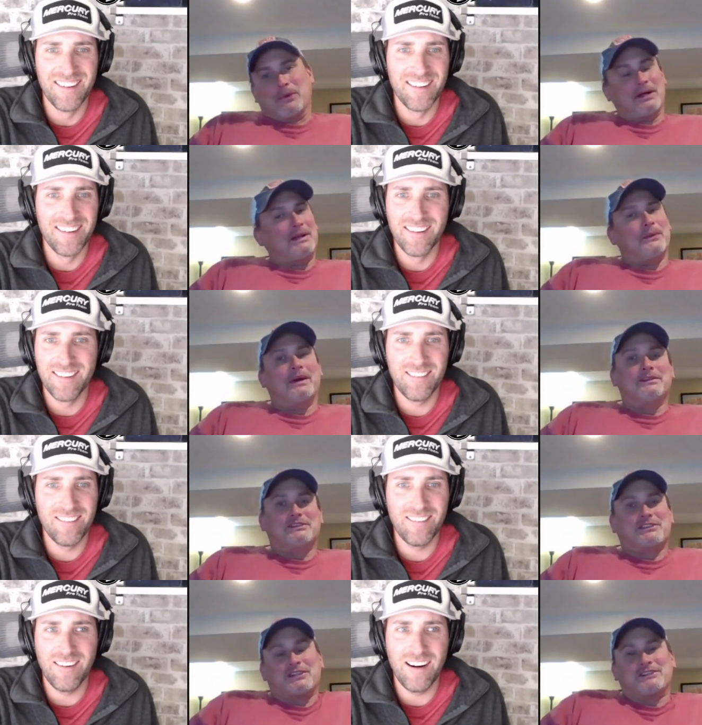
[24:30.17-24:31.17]
Speaker 1: Well,
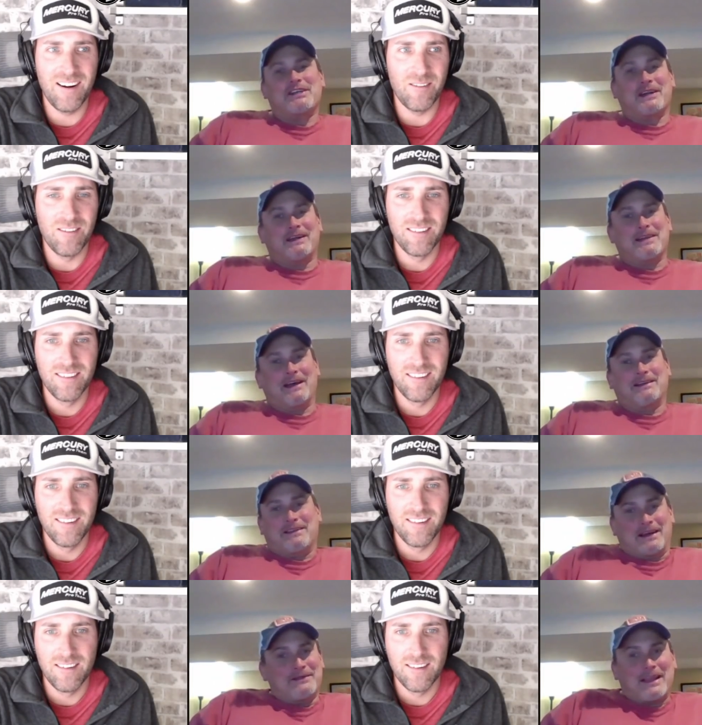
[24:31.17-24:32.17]
anyway, as it turns out, I,
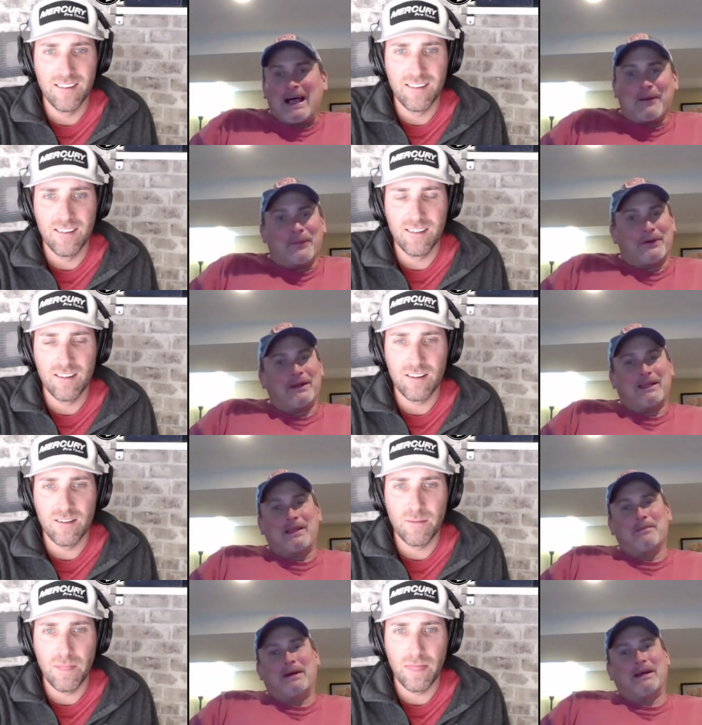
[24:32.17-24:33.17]
I, I got one.
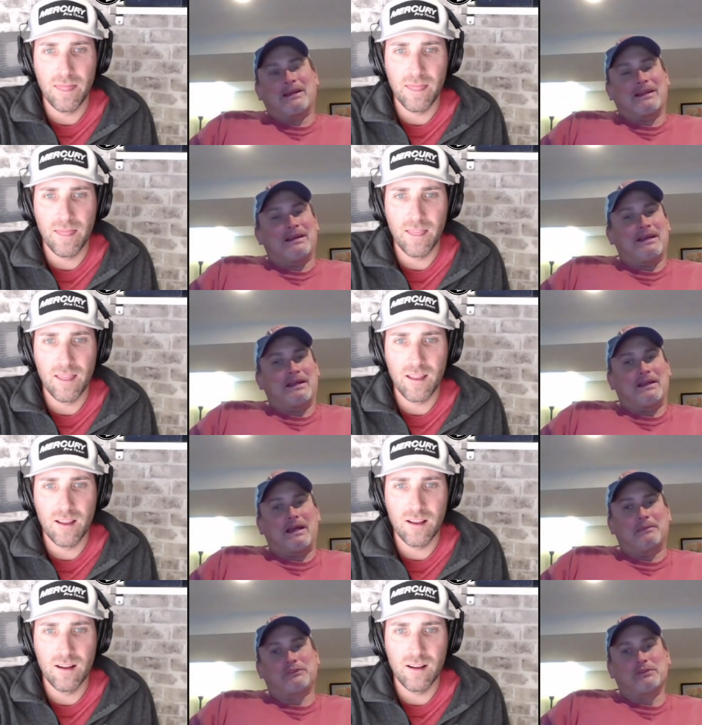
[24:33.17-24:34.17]
I came back and I
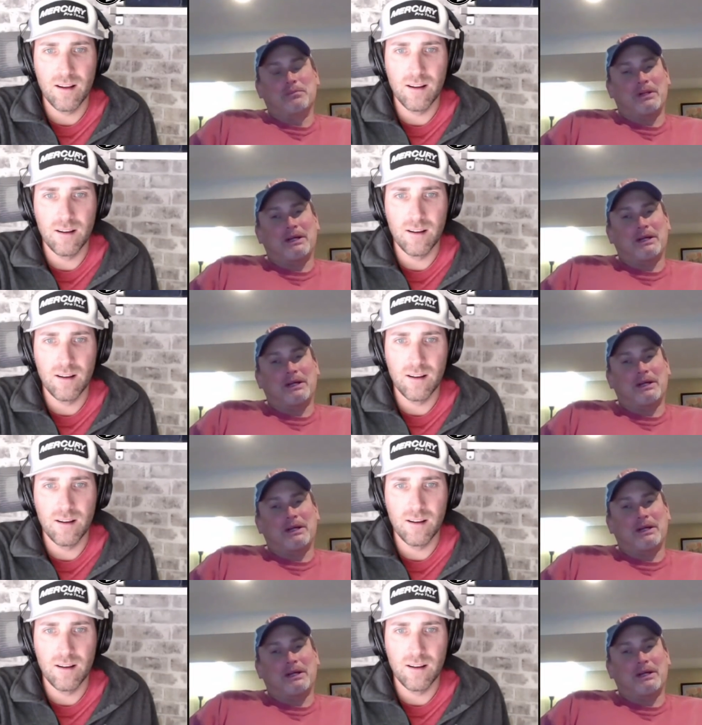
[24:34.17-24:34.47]
had an absolute